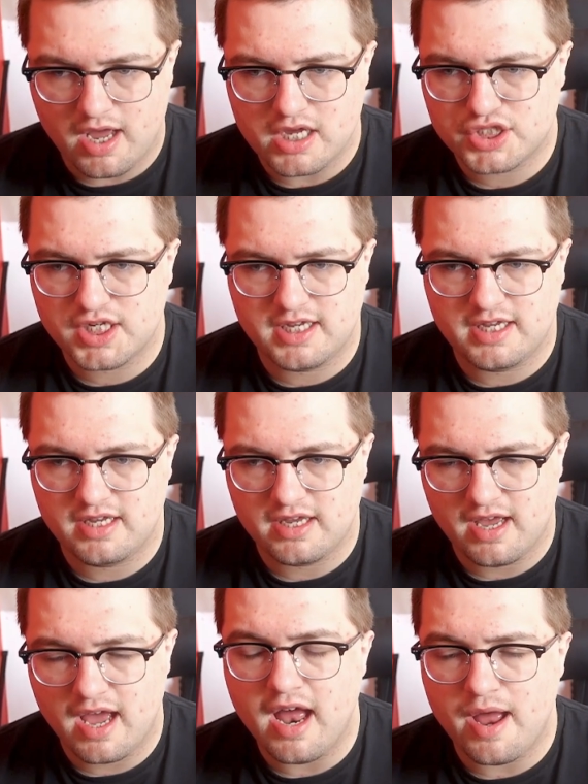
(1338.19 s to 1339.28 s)
she
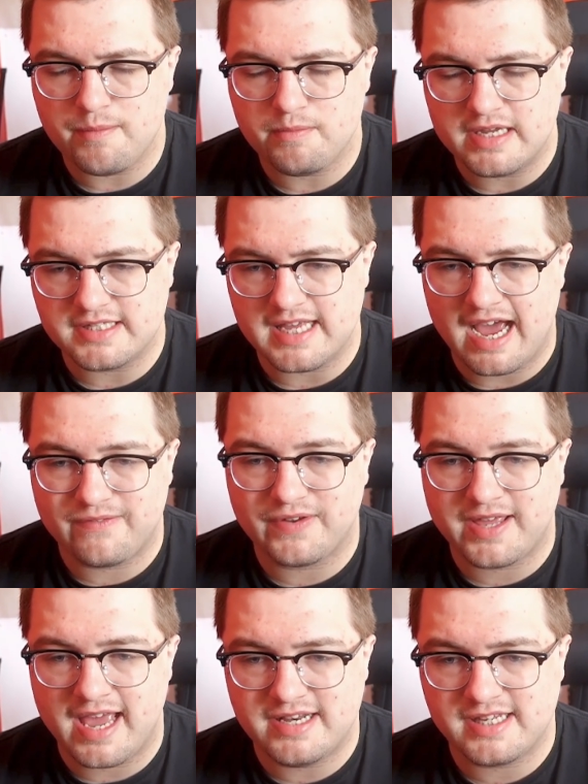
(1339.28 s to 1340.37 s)
is
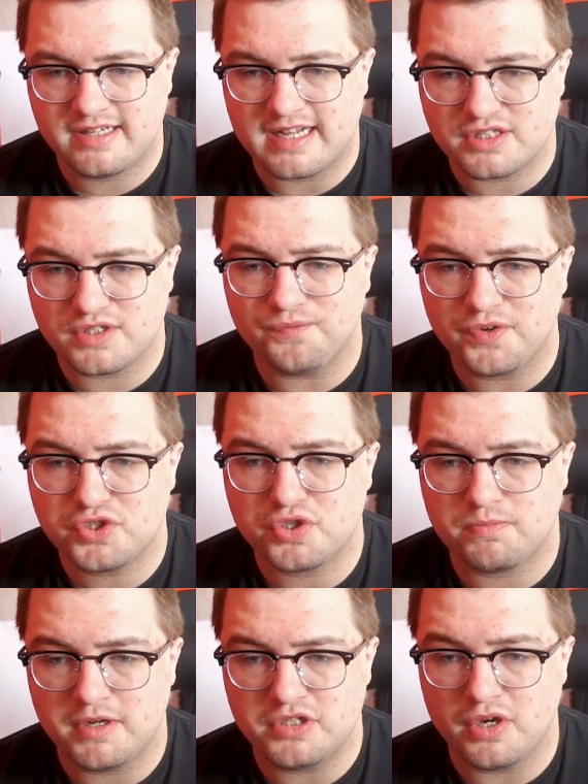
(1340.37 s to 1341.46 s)
advocating that something should
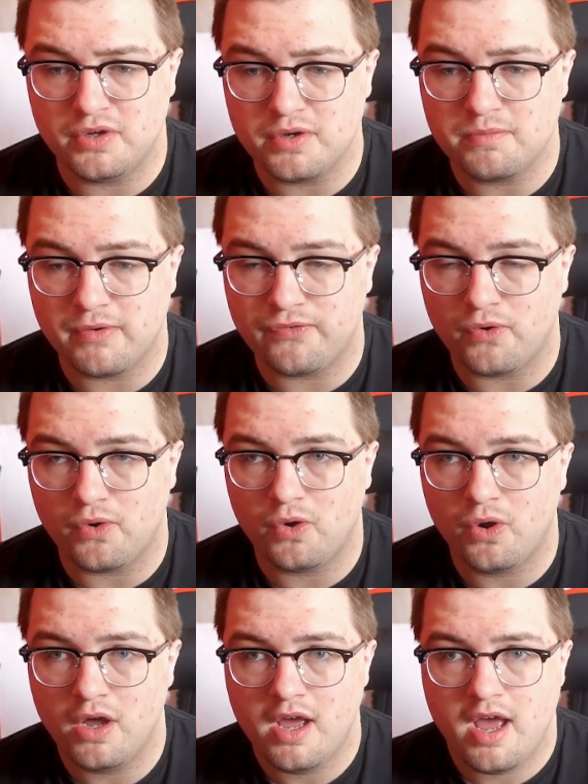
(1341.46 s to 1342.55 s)
be done before